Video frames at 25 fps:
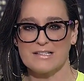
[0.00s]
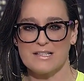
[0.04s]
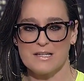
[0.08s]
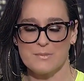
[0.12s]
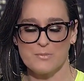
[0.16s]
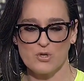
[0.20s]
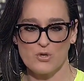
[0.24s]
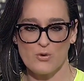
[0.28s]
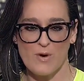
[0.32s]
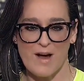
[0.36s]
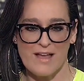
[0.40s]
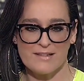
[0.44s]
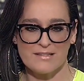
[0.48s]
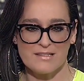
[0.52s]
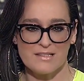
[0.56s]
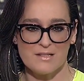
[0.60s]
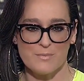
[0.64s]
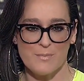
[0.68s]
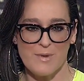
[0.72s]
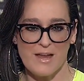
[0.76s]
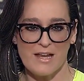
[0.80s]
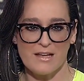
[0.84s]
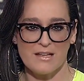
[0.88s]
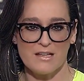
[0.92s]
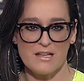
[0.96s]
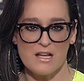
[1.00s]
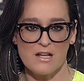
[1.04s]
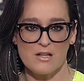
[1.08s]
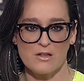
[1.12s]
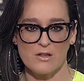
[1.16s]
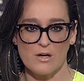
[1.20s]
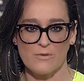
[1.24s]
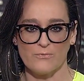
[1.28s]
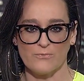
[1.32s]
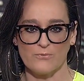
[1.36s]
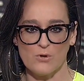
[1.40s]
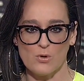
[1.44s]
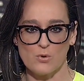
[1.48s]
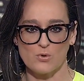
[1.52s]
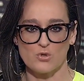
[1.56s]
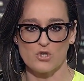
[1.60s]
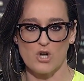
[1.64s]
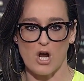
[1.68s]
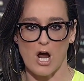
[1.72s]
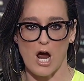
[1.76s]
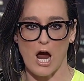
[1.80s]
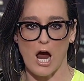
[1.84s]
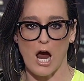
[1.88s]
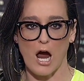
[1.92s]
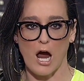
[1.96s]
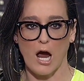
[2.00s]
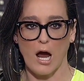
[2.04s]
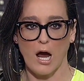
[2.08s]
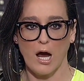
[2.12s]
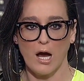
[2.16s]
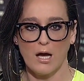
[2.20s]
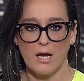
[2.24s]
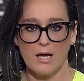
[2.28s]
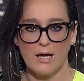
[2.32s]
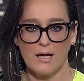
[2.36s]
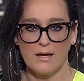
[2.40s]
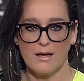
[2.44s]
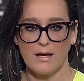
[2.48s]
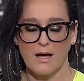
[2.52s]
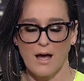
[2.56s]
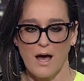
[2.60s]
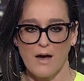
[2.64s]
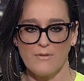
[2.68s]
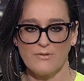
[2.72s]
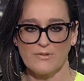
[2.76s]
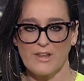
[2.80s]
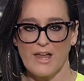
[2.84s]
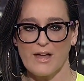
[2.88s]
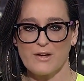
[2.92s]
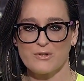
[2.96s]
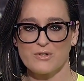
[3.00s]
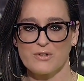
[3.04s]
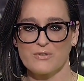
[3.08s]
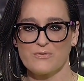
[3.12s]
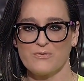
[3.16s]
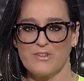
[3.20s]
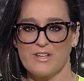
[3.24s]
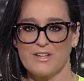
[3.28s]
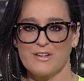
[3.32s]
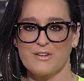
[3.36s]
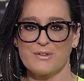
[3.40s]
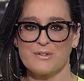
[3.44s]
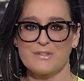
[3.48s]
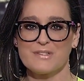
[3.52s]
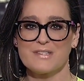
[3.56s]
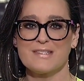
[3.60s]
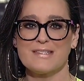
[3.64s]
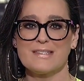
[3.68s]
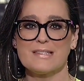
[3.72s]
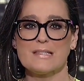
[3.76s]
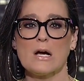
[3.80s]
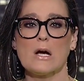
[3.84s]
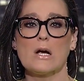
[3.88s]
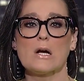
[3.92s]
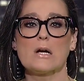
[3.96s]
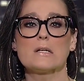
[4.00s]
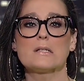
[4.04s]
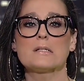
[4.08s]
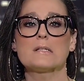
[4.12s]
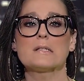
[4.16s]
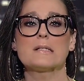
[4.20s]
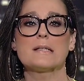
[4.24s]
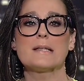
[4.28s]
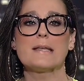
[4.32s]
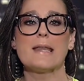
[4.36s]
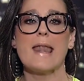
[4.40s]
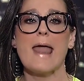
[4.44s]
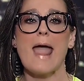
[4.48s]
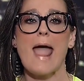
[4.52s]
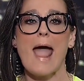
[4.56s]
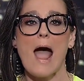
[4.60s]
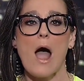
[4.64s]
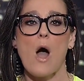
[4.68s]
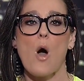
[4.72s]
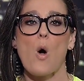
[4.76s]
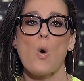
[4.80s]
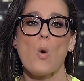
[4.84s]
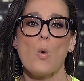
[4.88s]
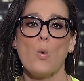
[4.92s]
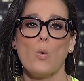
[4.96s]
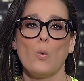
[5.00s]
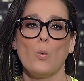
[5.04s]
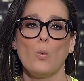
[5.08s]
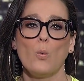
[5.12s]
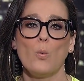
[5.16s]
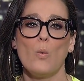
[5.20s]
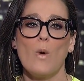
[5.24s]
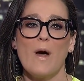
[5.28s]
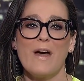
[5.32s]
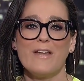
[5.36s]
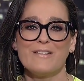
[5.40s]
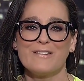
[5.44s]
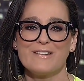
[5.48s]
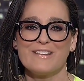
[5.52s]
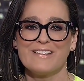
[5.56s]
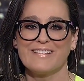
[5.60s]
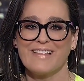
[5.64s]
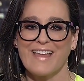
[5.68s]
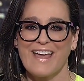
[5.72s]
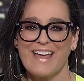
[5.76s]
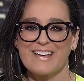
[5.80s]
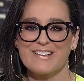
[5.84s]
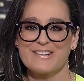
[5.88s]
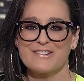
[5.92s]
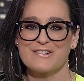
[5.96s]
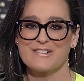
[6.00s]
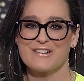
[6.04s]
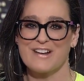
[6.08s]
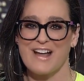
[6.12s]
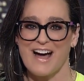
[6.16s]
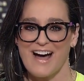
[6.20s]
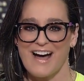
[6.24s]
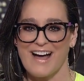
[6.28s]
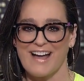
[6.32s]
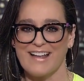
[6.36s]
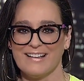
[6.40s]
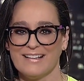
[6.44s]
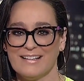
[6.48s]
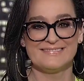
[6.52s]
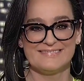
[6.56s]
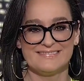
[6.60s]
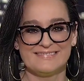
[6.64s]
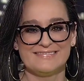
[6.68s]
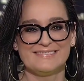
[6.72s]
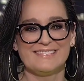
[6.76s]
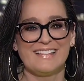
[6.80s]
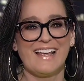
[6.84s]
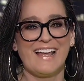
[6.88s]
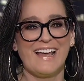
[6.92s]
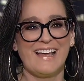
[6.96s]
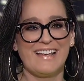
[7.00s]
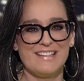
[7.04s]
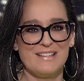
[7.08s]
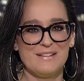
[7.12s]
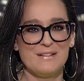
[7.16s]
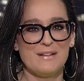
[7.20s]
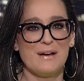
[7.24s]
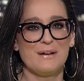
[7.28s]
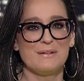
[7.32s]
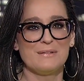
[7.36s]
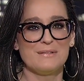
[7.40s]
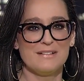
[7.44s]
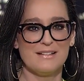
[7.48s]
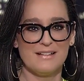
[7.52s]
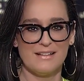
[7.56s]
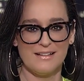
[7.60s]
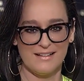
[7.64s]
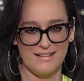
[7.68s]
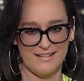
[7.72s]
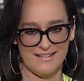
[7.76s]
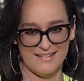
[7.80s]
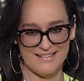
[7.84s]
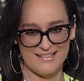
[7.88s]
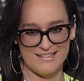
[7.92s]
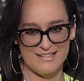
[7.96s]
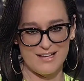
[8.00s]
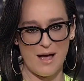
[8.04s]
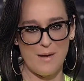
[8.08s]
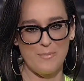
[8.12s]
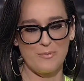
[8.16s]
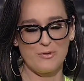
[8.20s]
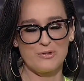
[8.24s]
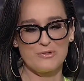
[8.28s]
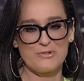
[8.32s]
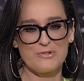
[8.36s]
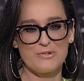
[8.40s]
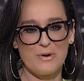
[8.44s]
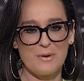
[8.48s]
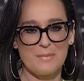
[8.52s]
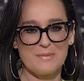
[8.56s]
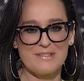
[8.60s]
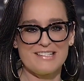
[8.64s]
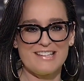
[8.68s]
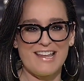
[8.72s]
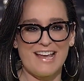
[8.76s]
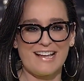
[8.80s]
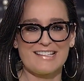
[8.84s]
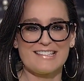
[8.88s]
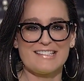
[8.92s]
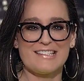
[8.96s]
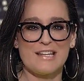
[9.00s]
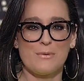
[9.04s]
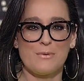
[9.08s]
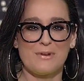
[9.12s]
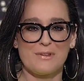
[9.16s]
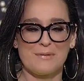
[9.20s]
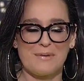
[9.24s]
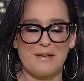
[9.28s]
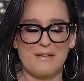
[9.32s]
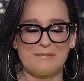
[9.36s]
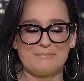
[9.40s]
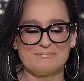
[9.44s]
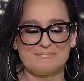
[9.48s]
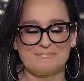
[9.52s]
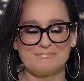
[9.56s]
Democrats demanding the future of electric vehicles start now, whether you like it or not. Thanks, Kim. Yeah, you know. Topical storm is next. Stay with me.